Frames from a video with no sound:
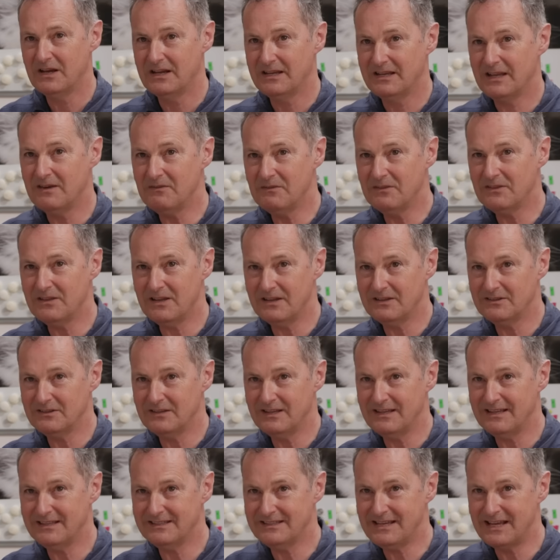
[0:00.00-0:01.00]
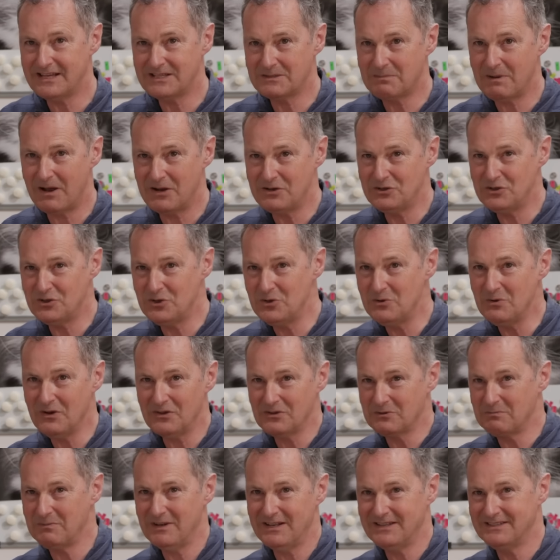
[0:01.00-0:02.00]
given that it takes about two
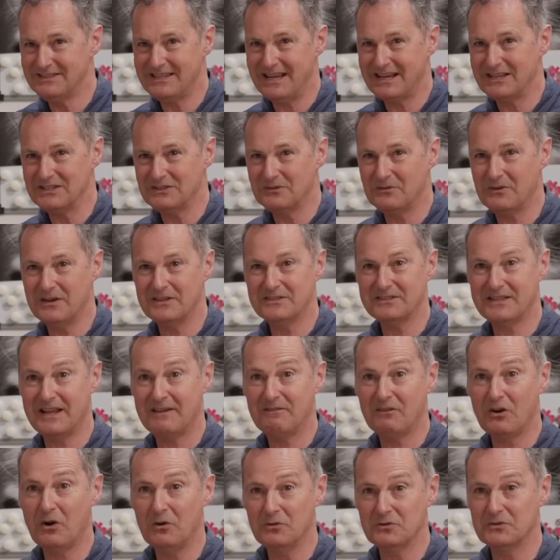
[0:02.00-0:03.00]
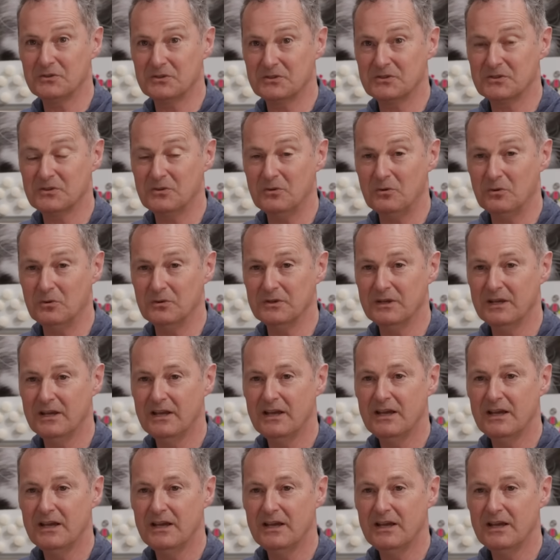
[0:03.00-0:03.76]
hundred milliseconds for us to have conscious thought.